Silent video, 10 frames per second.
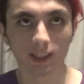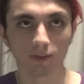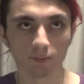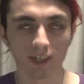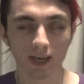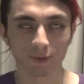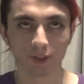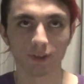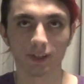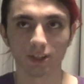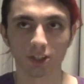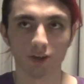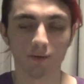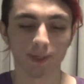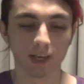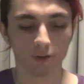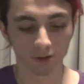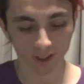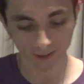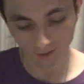gives me an opportunity to show him another
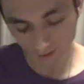show.